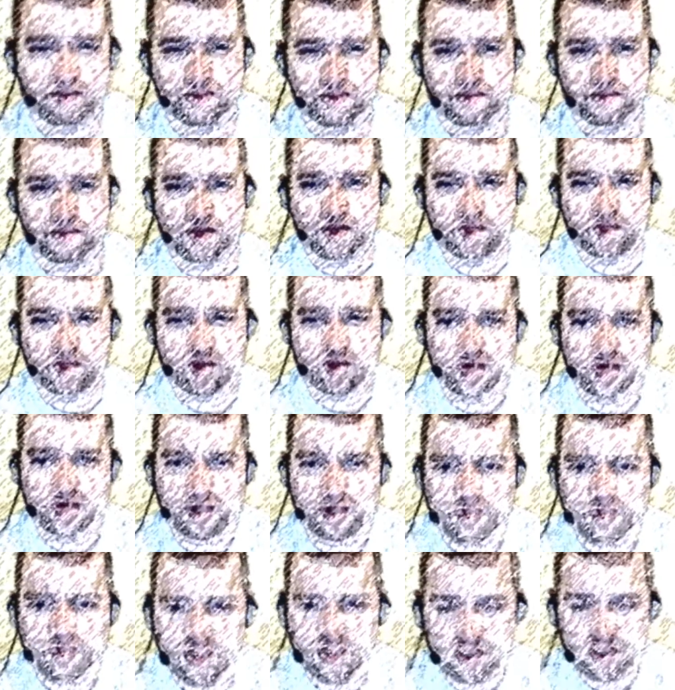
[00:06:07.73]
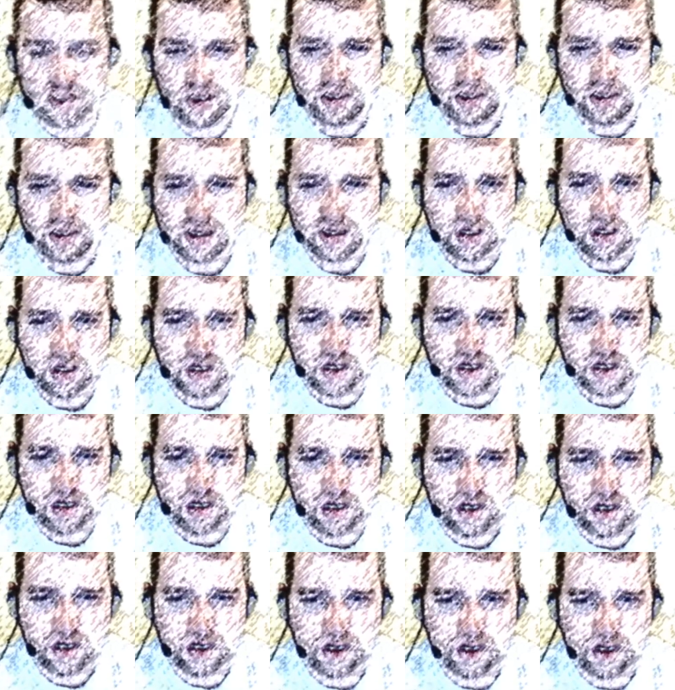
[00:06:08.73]
biblical enemies'
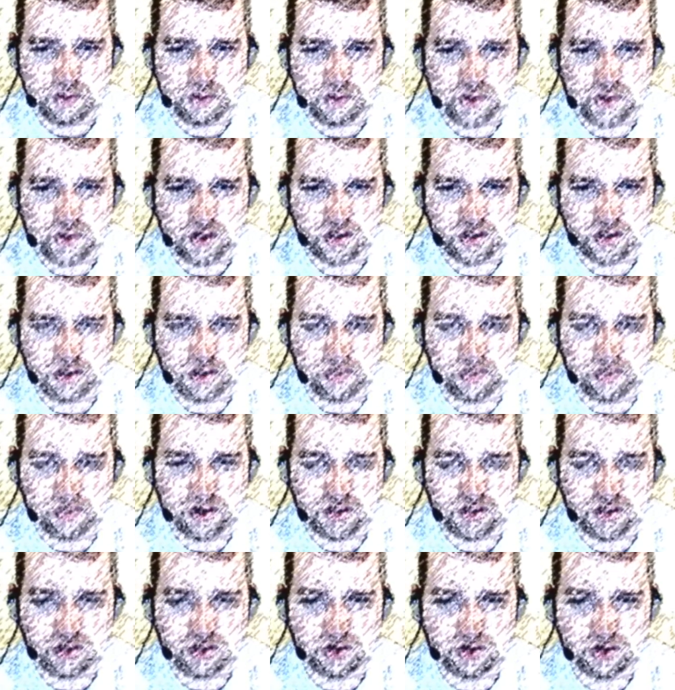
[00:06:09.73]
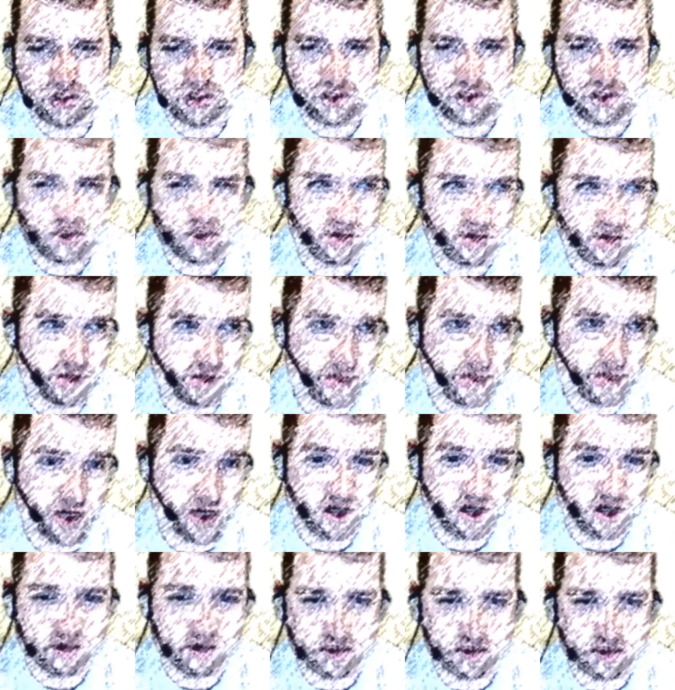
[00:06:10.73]
approach to
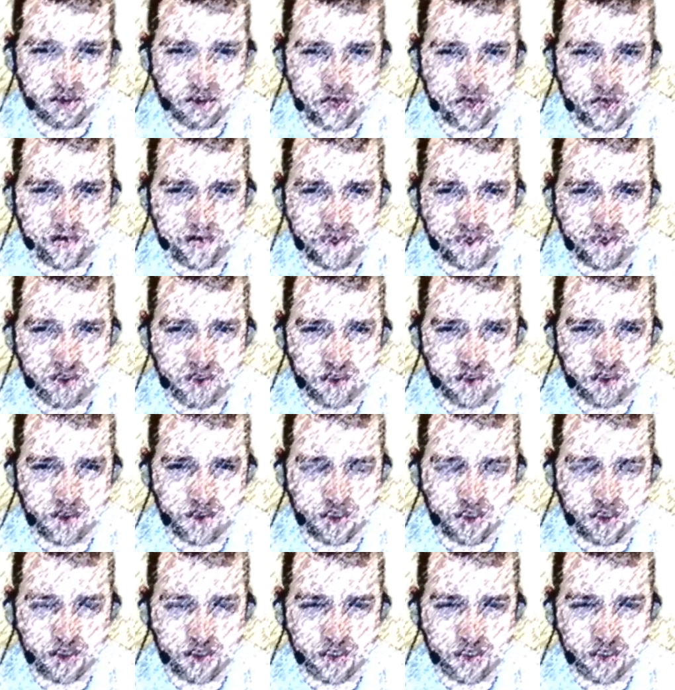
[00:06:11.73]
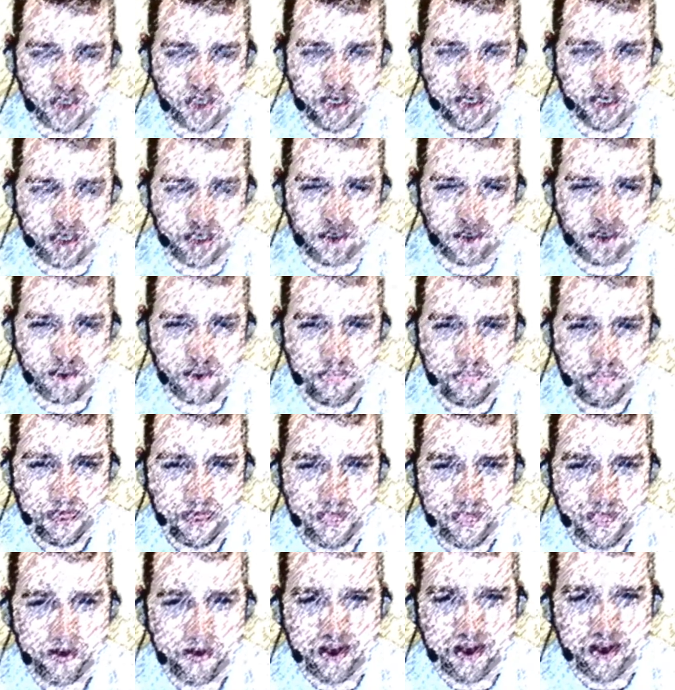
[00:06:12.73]
numerical discrepancies such as these.
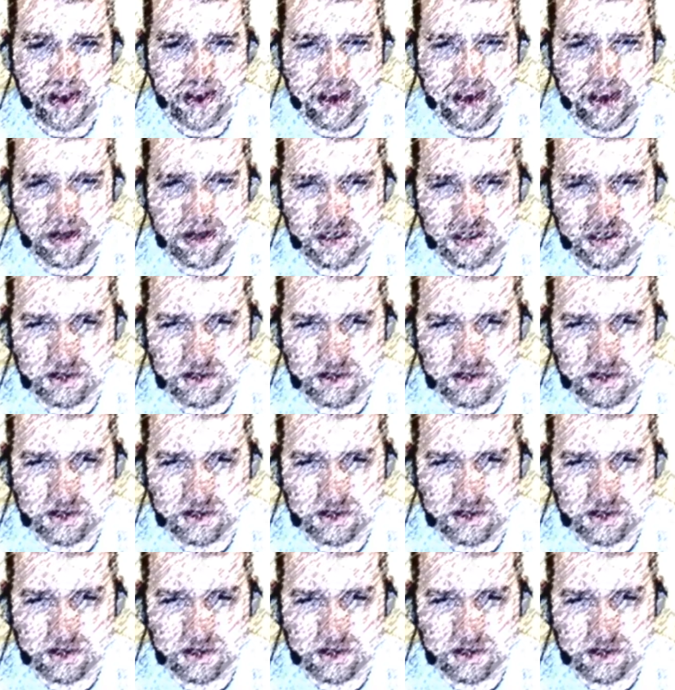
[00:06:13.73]
It is